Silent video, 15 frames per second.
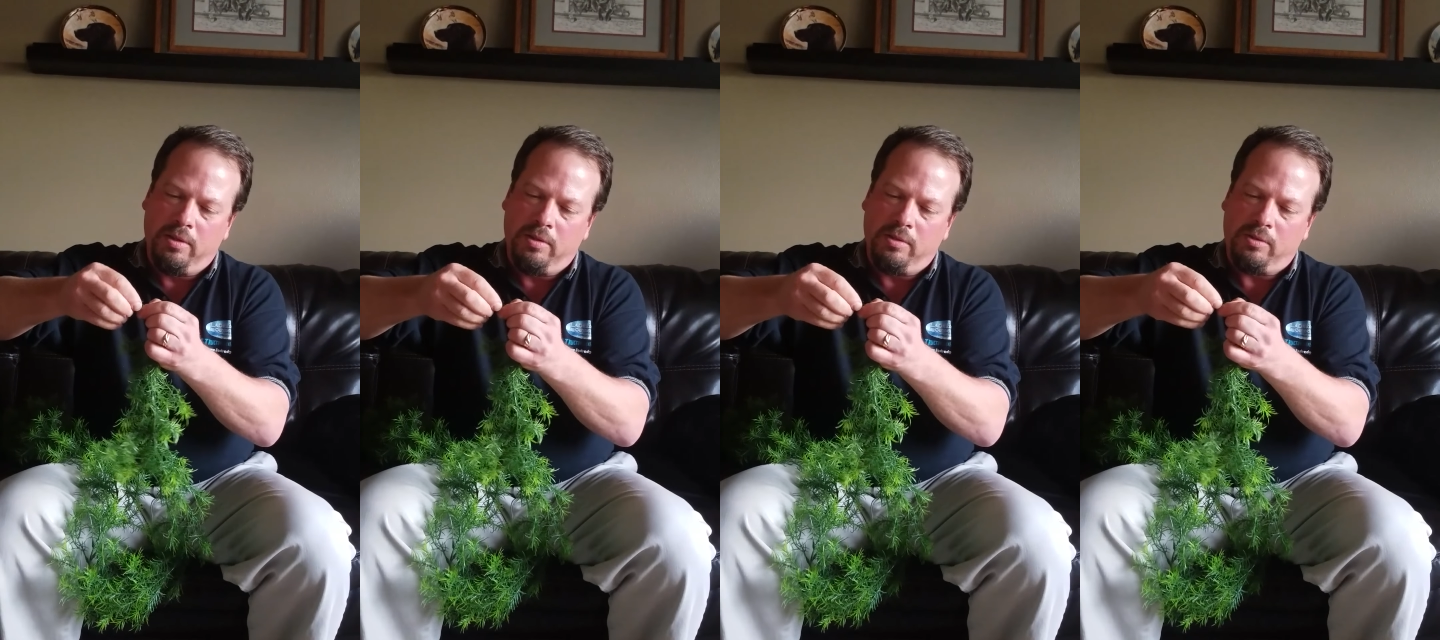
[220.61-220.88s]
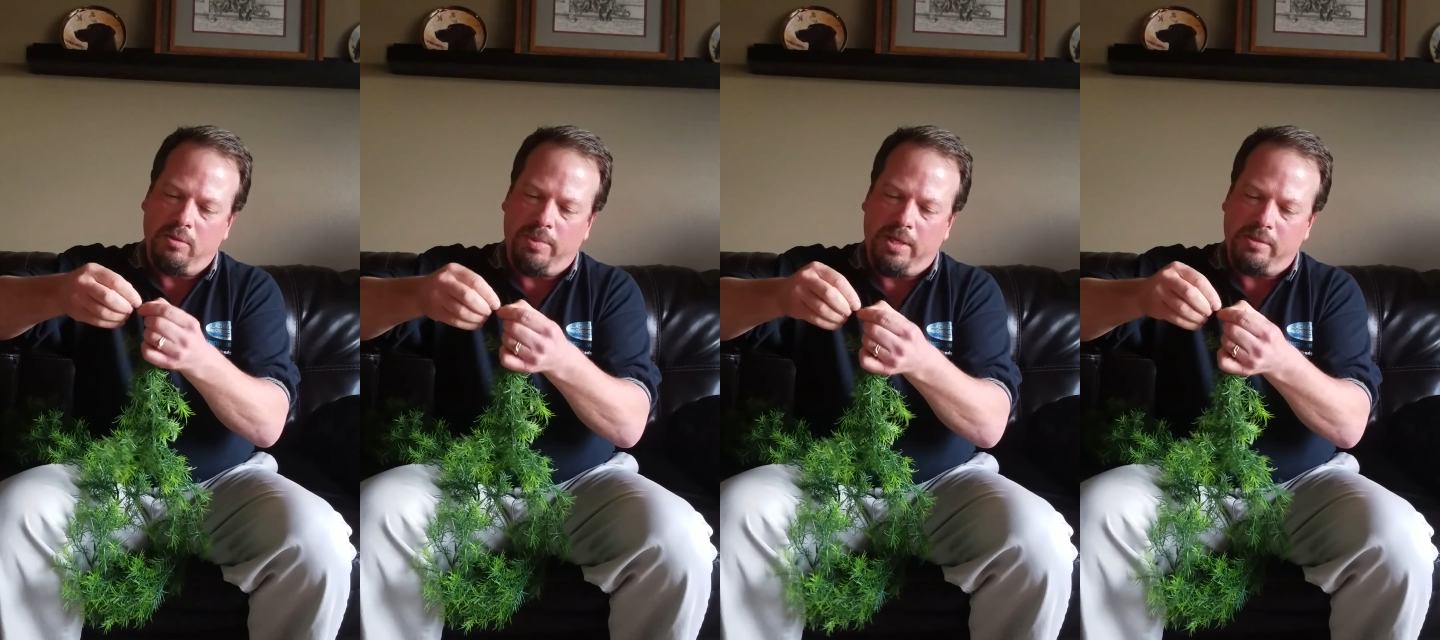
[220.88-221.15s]

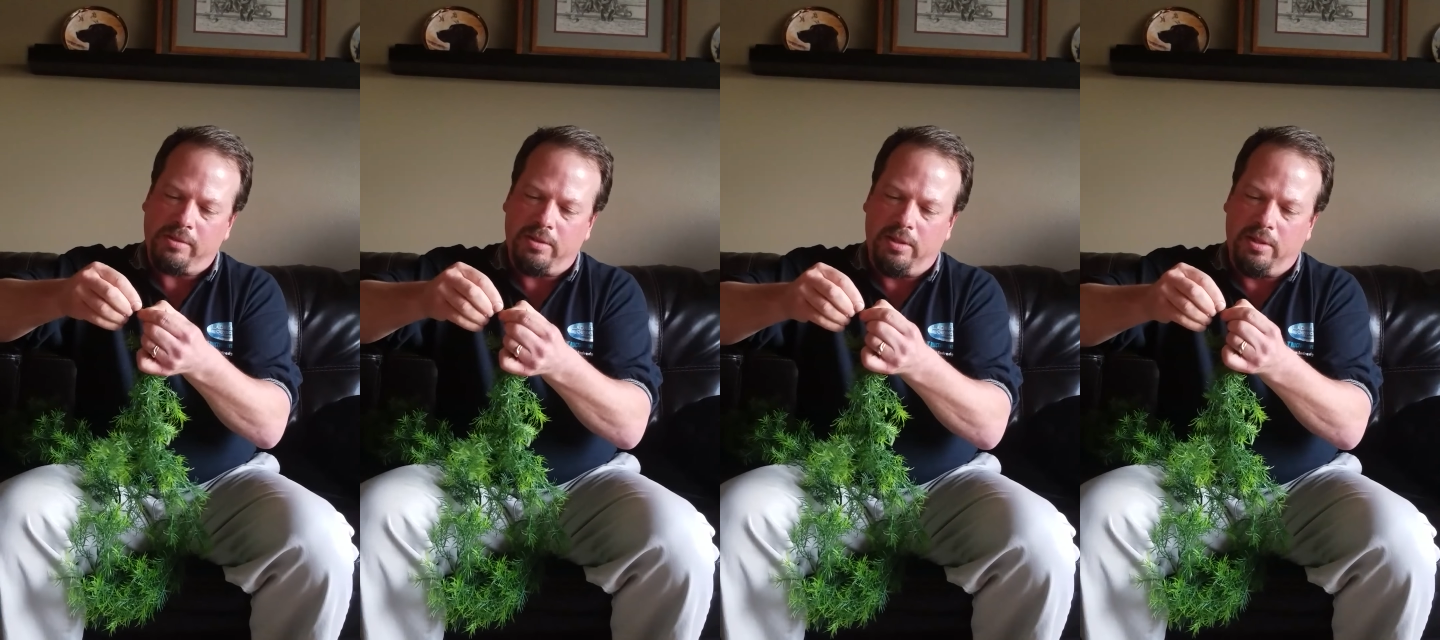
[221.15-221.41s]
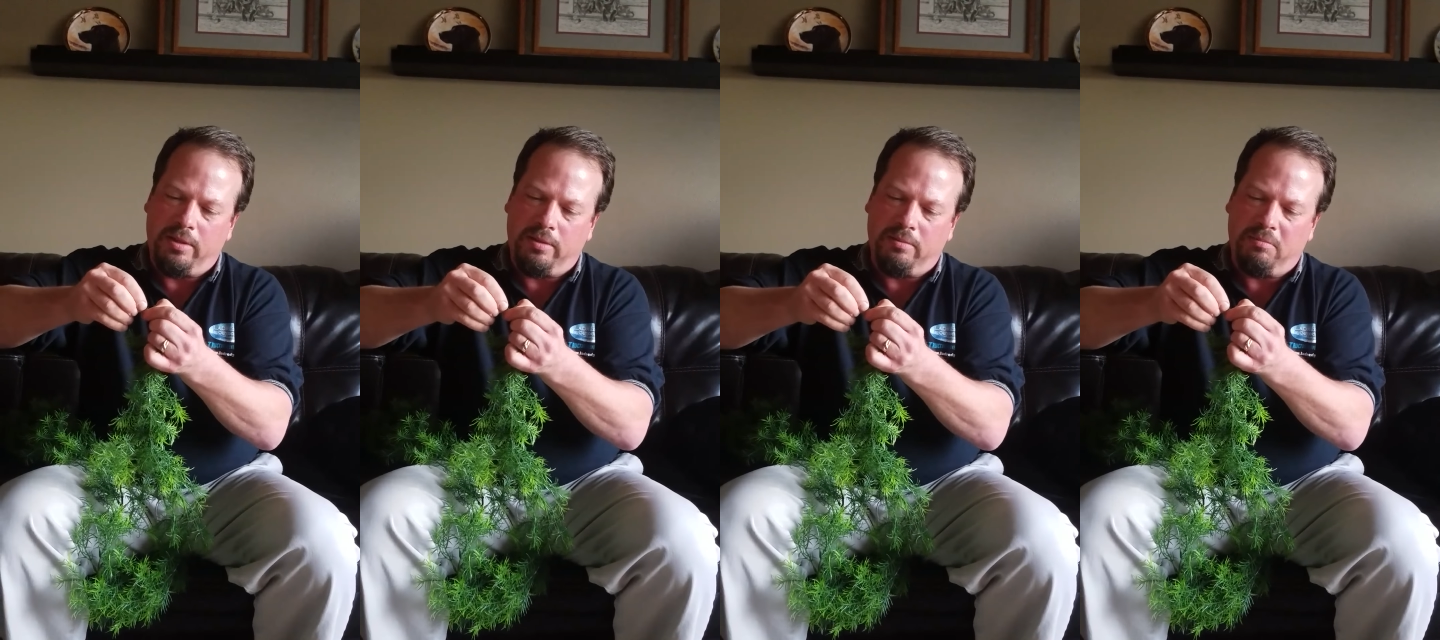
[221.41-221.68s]
So
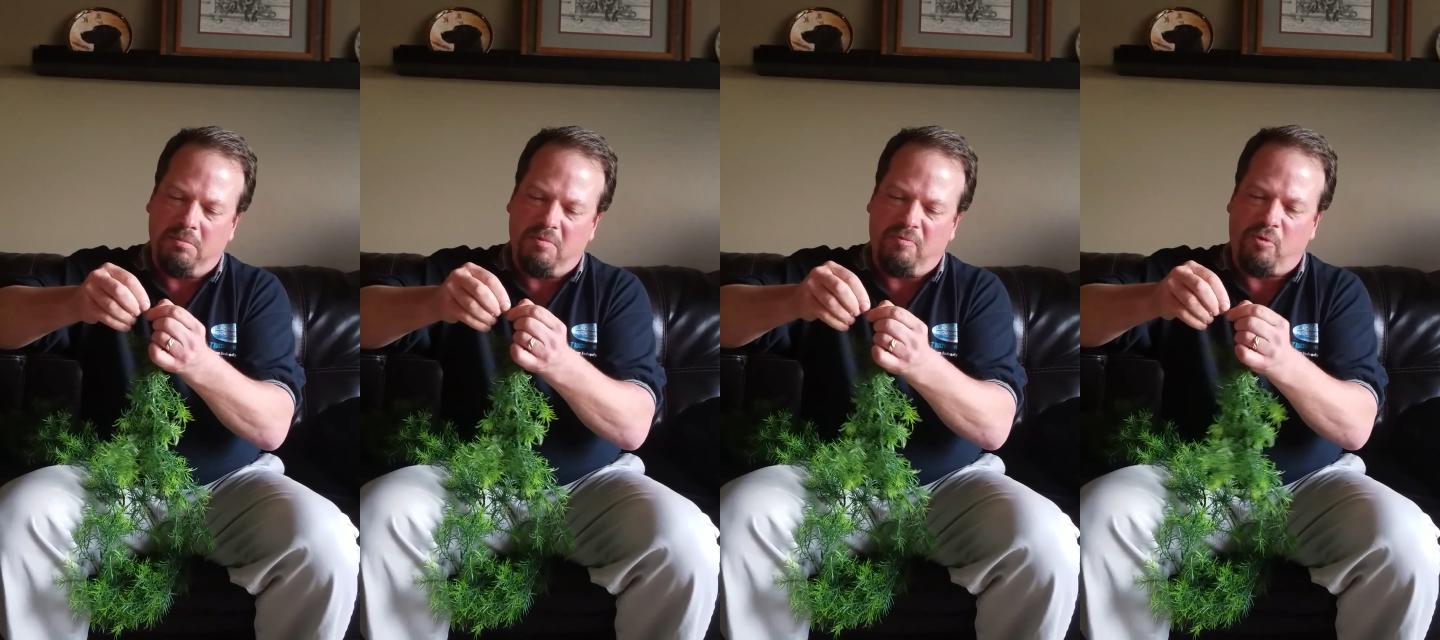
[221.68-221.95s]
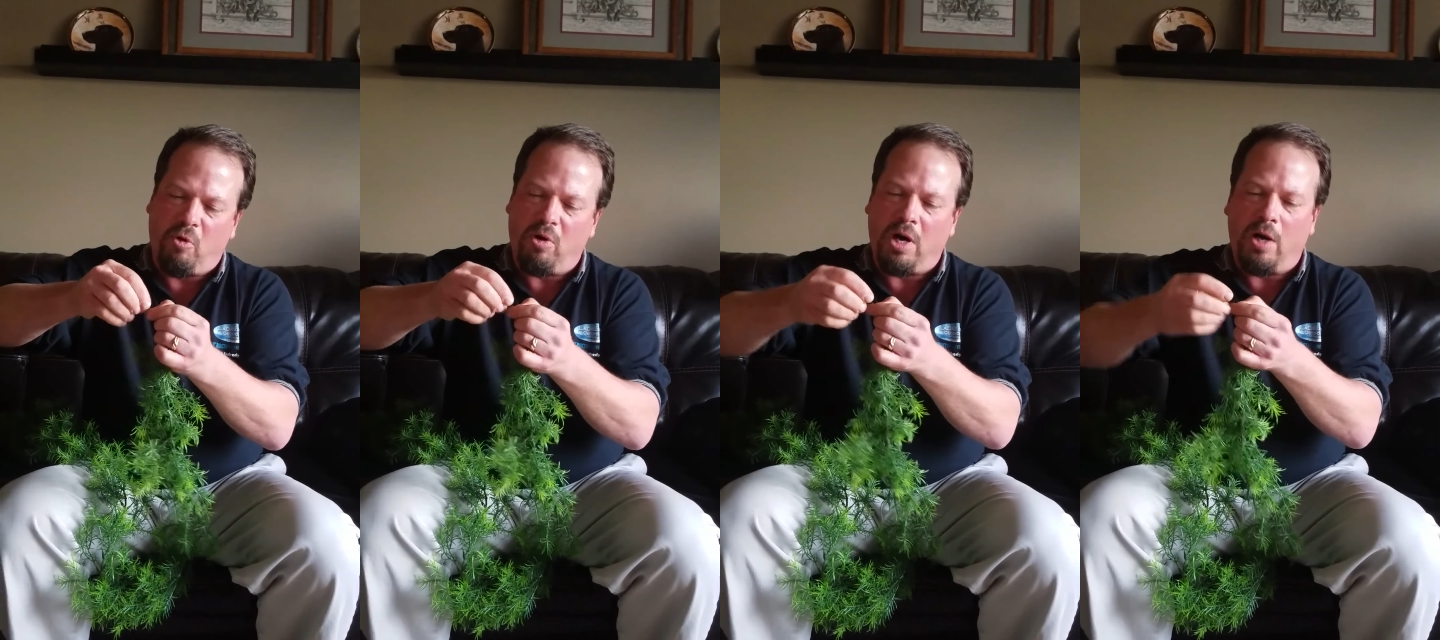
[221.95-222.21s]
basically
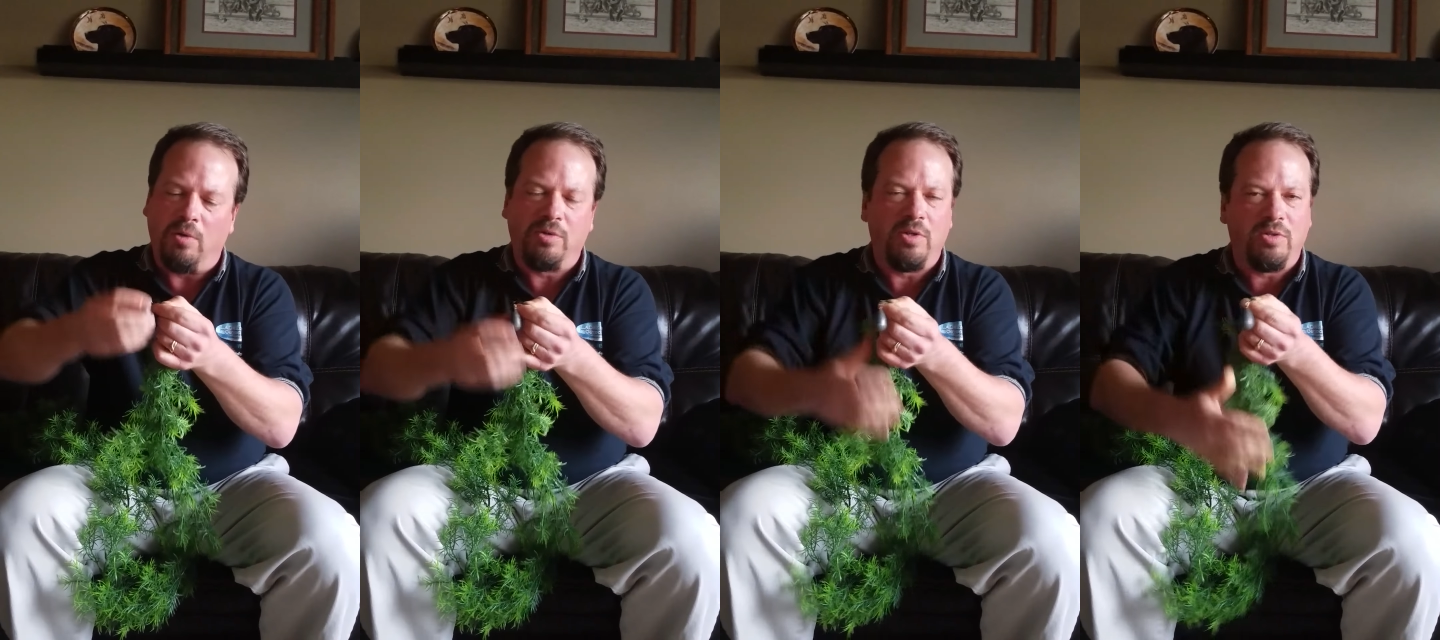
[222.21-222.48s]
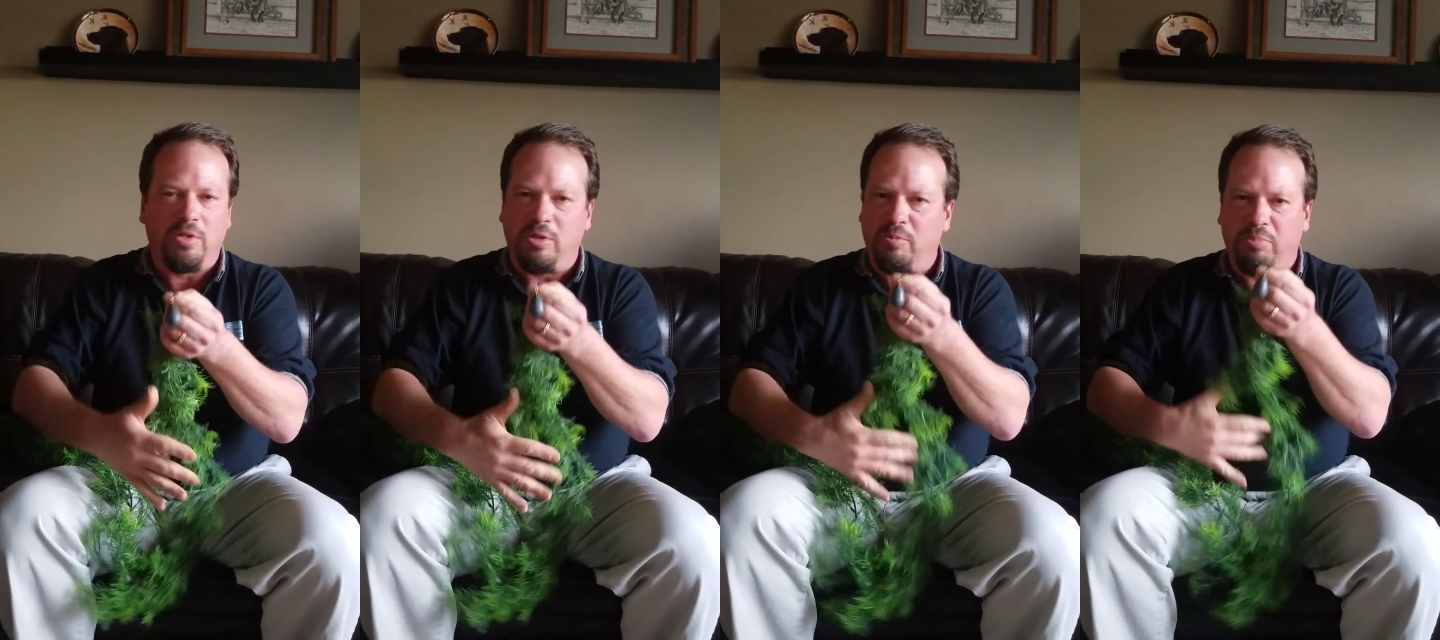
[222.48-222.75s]
4
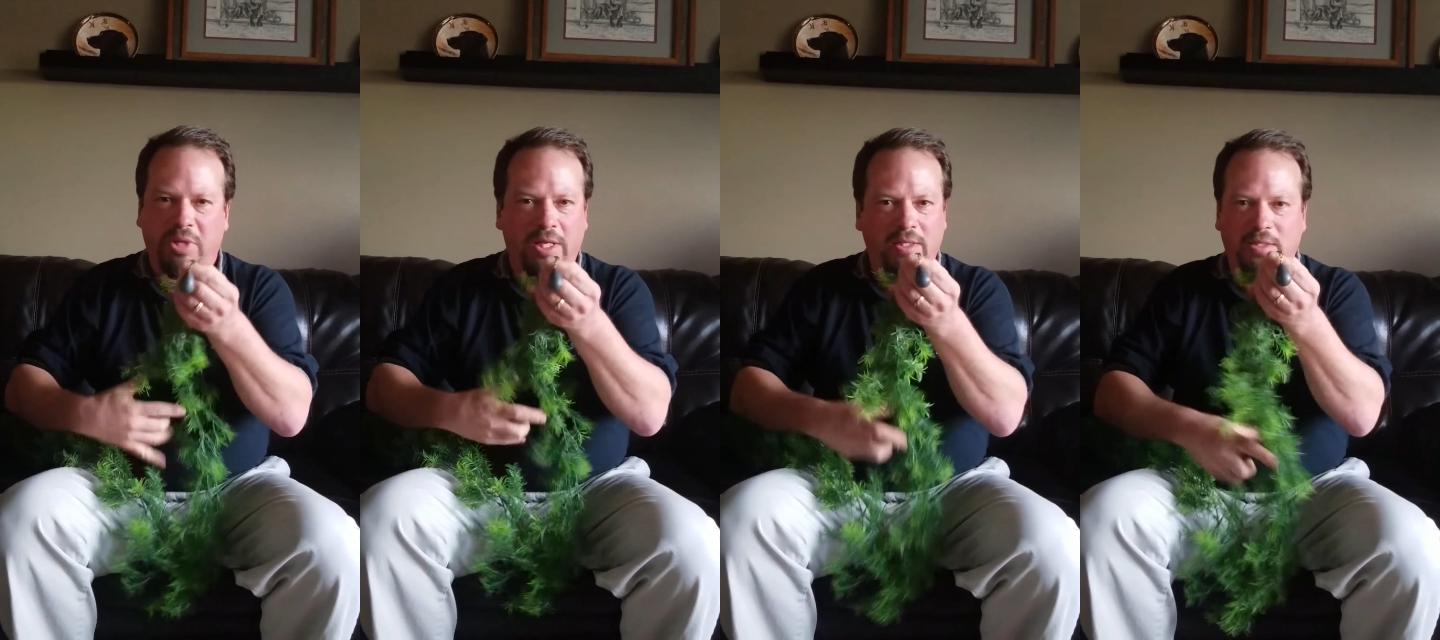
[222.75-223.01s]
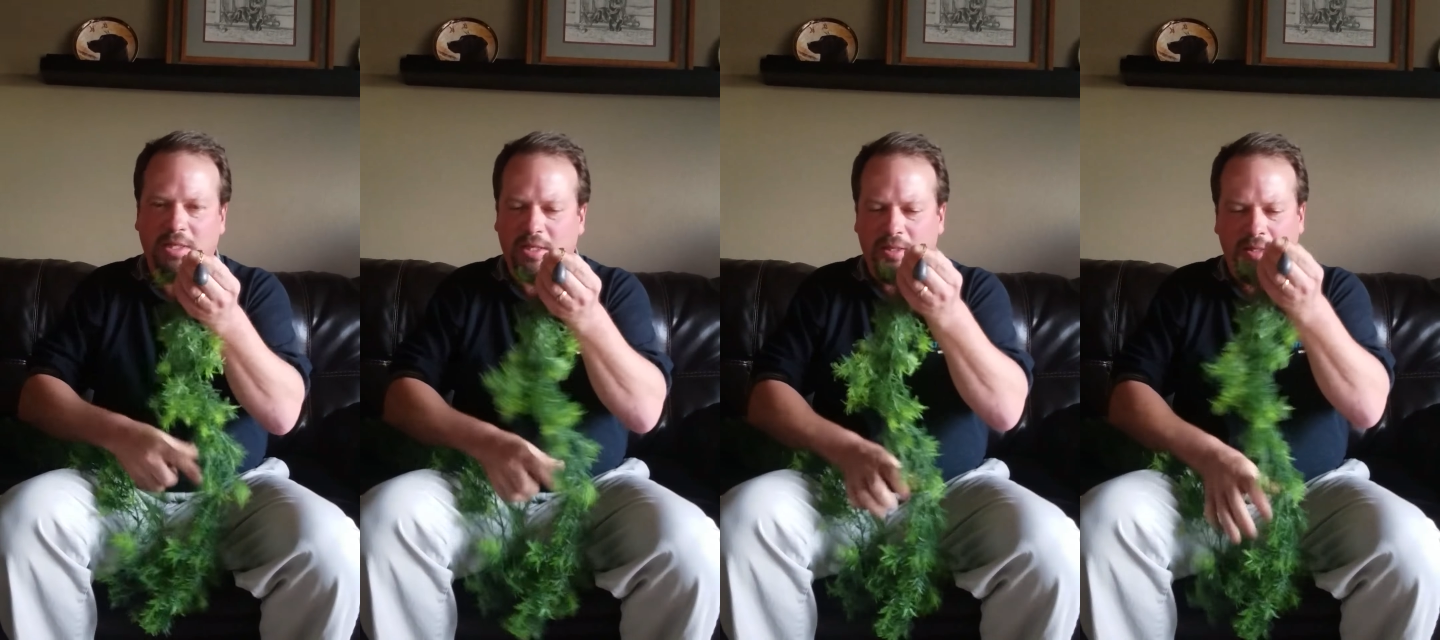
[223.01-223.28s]
ounces is
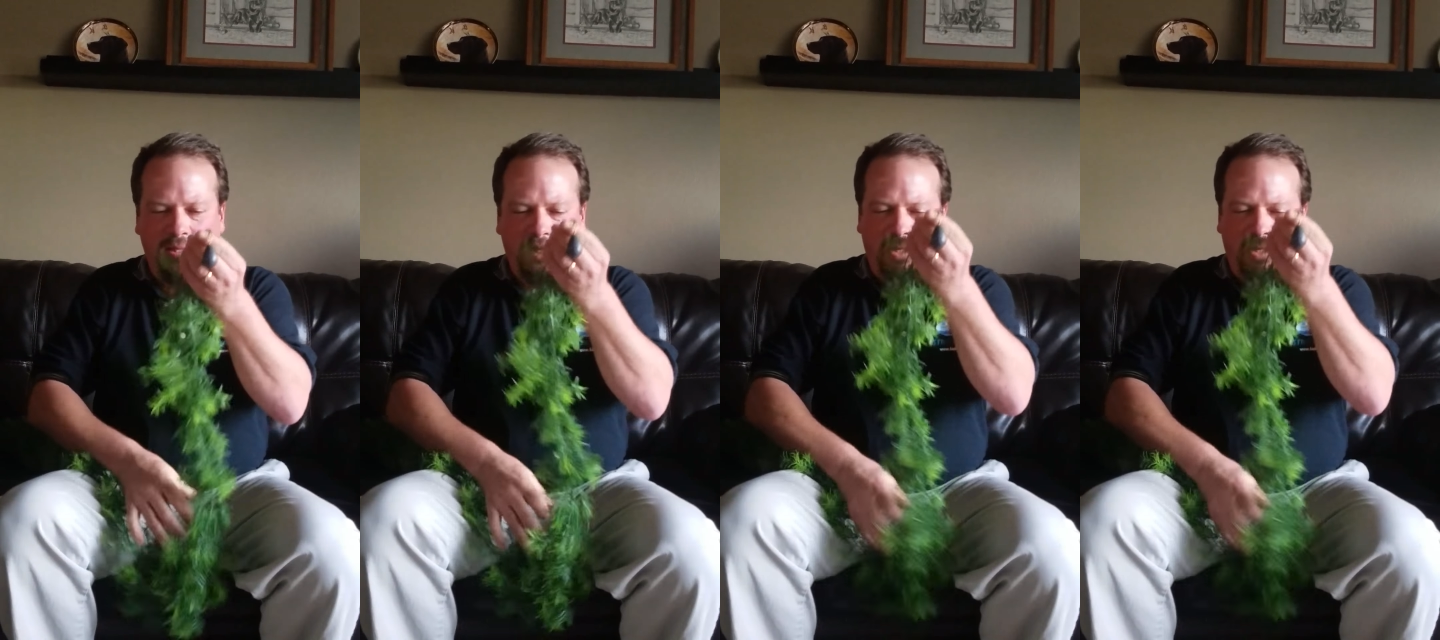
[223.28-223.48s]
plenty.